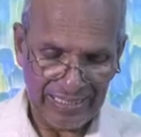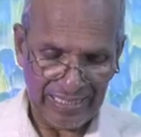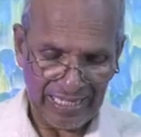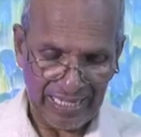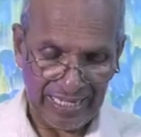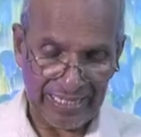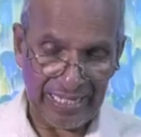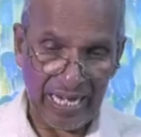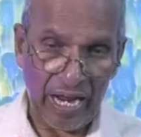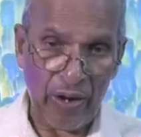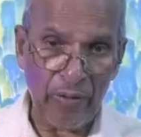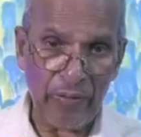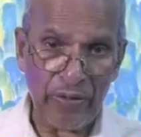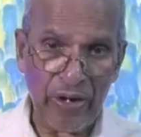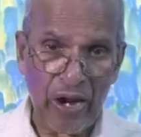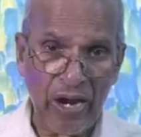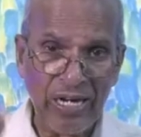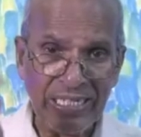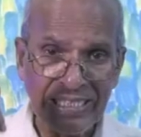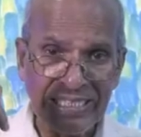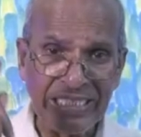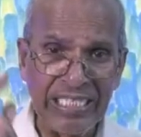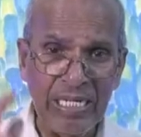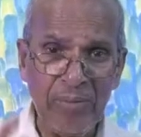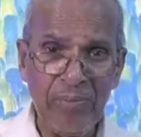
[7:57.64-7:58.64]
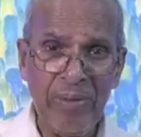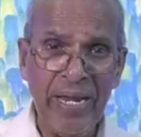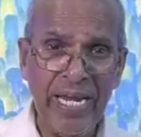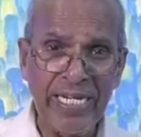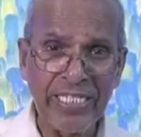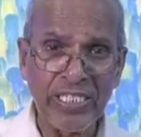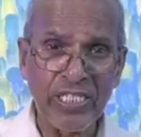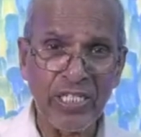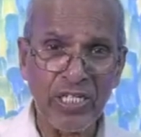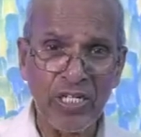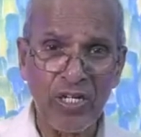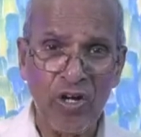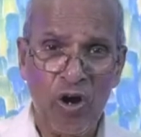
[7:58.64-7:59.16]
And our
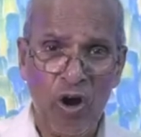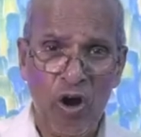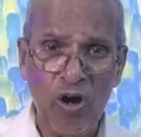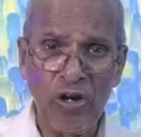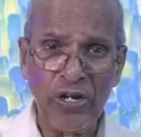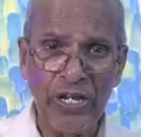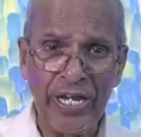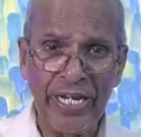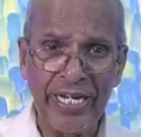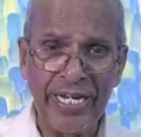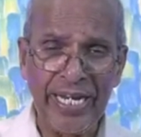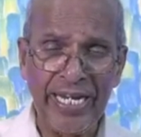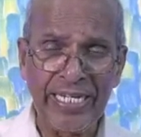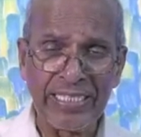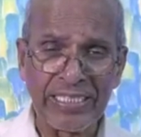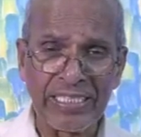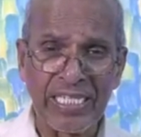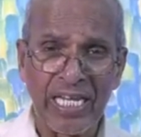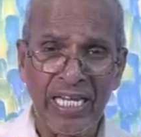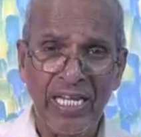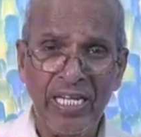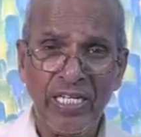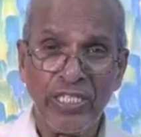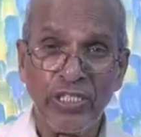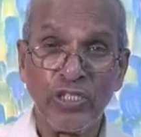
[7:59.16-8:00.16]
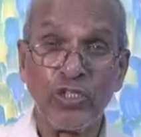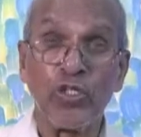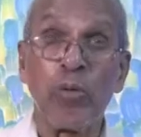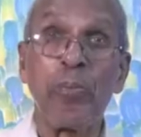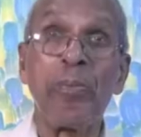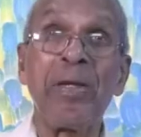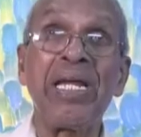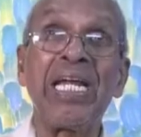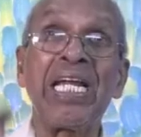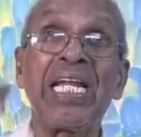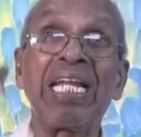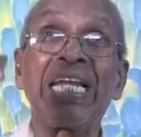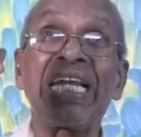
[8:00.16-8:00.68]
ultimate calling is to be